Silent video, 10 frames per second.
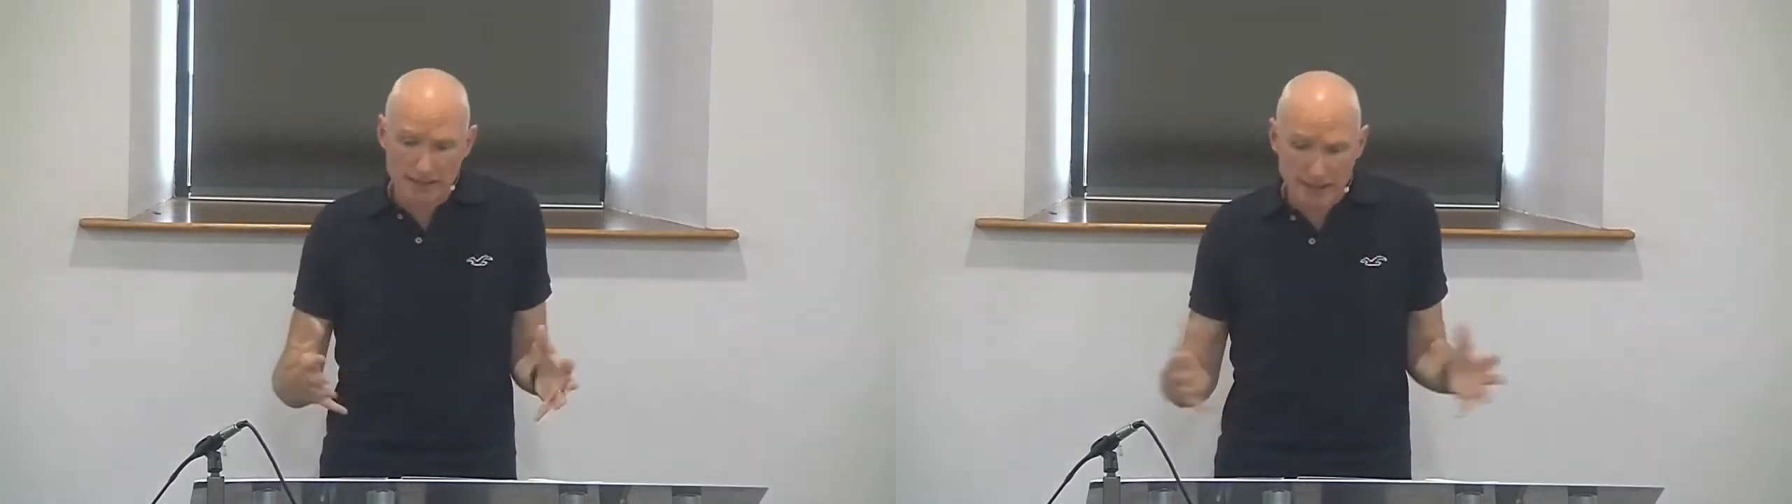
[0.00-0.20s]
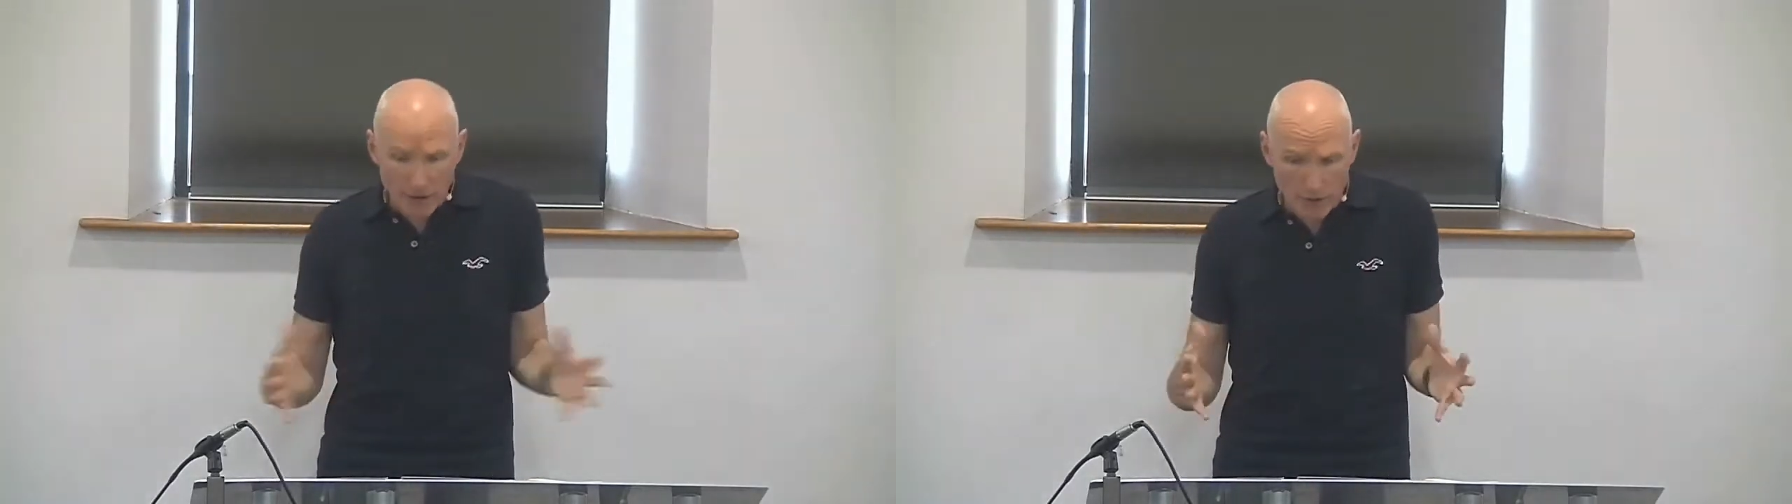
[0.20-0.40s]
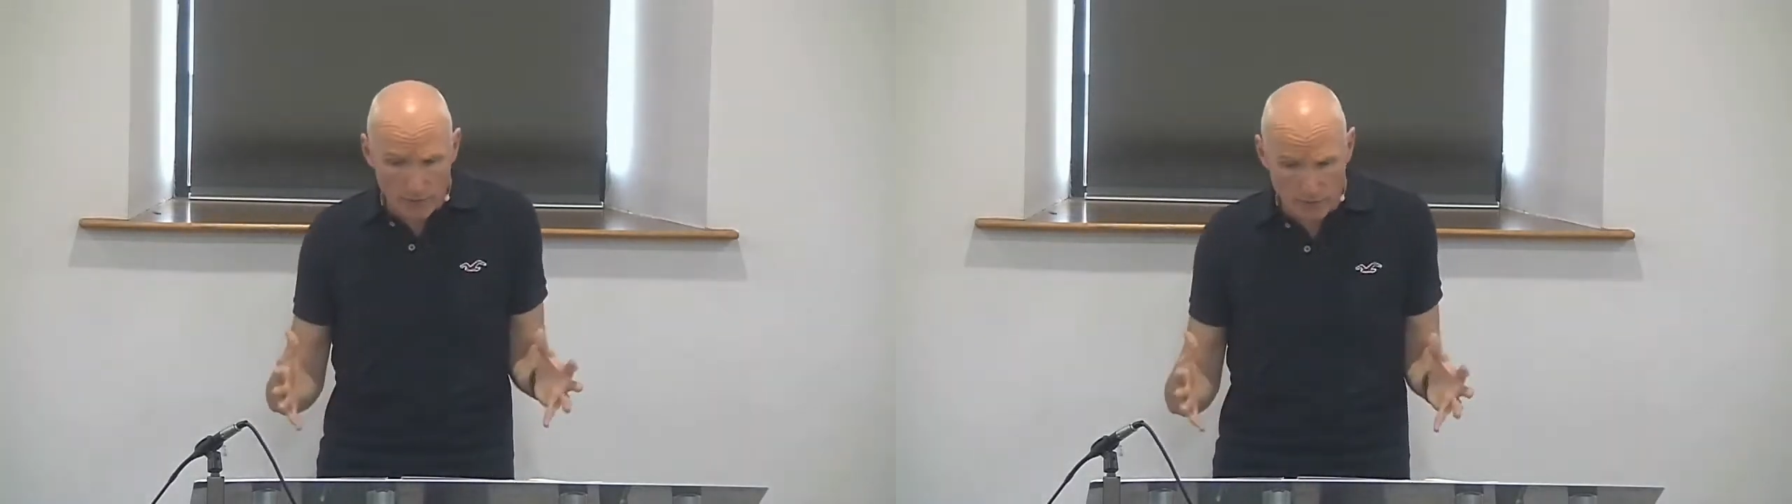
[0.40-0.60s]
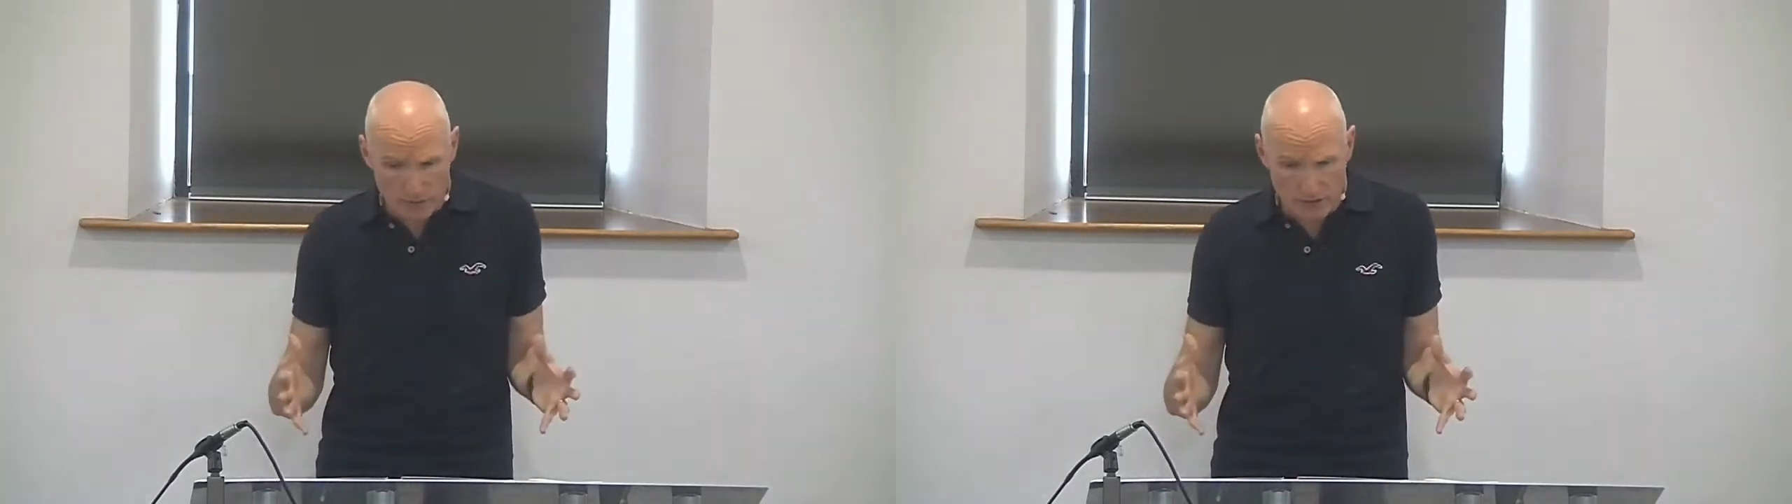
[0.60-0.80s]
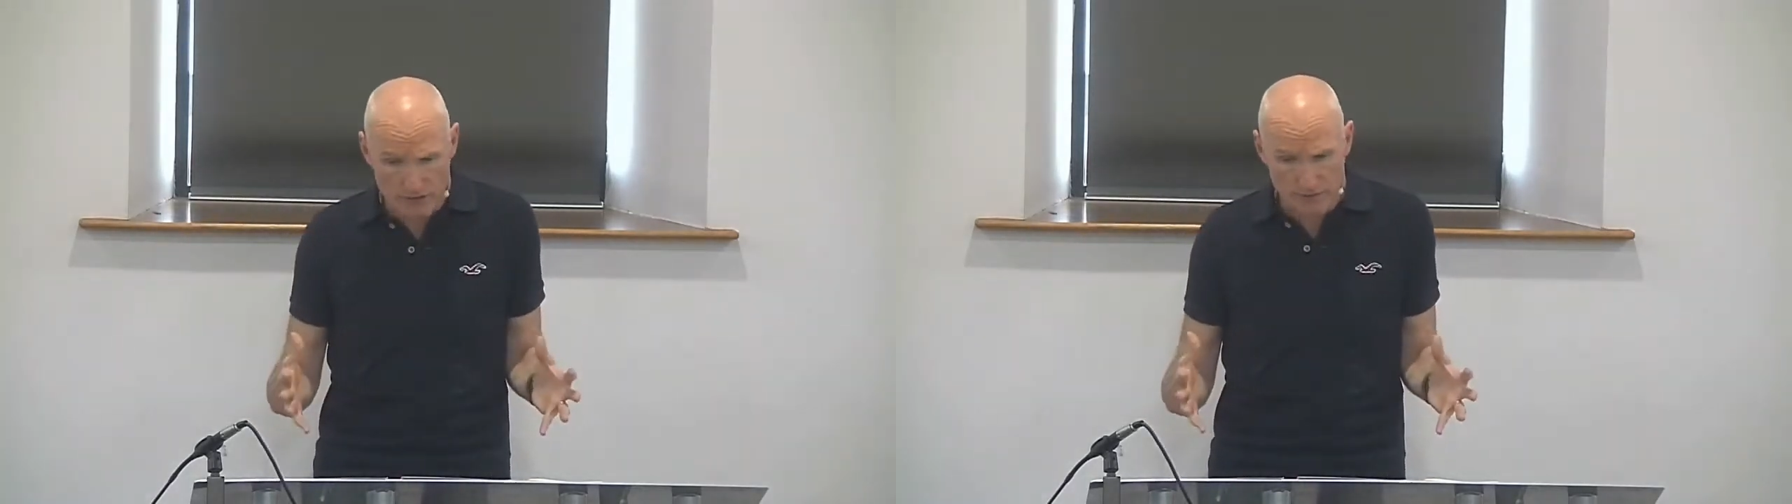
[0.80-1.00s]

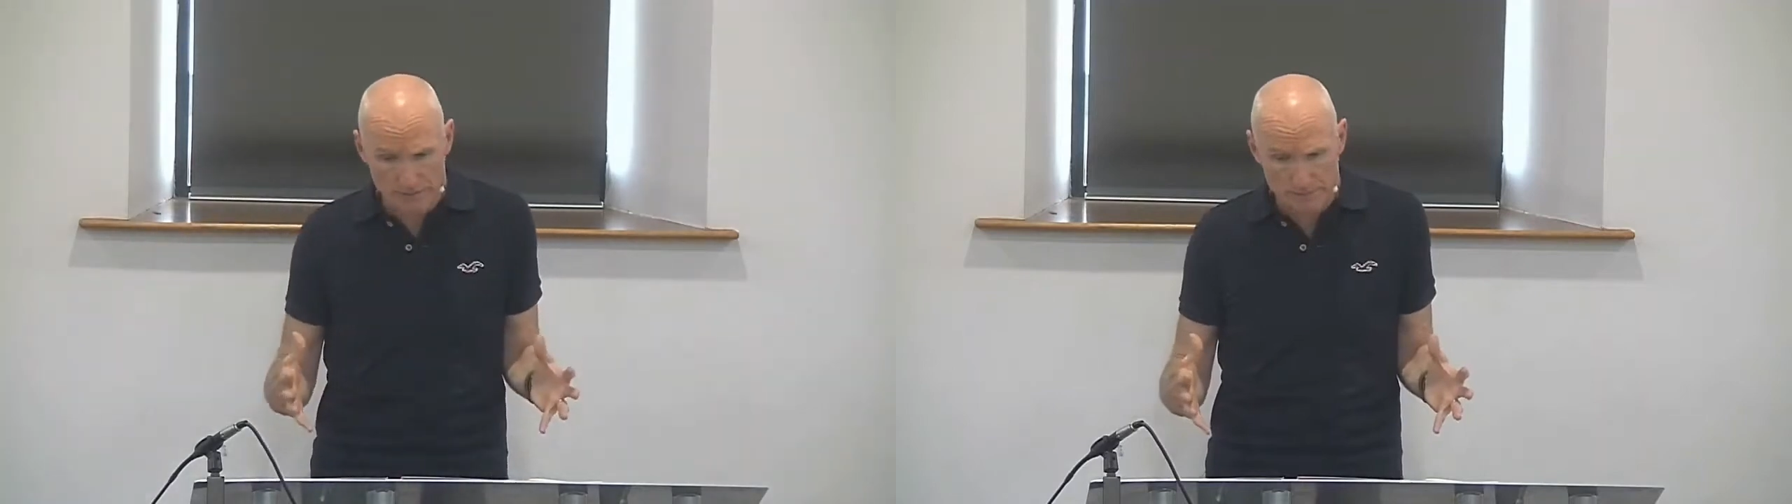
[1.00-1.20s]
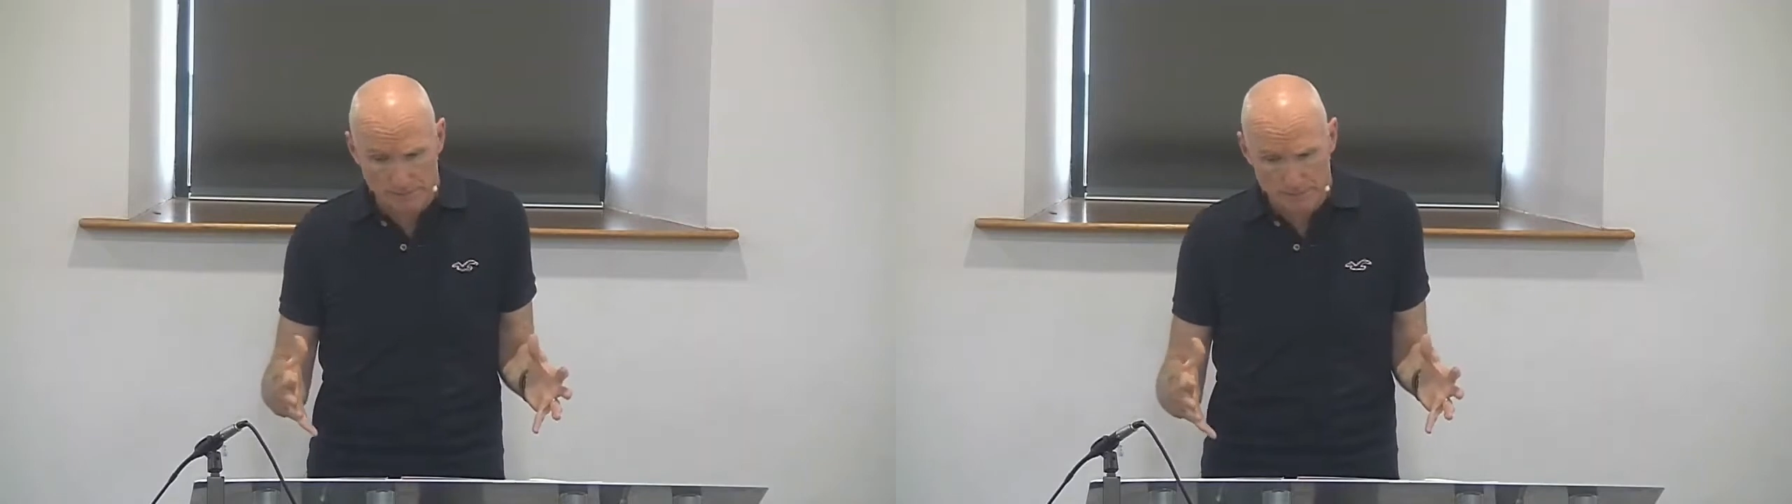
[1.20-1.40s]
ourselves.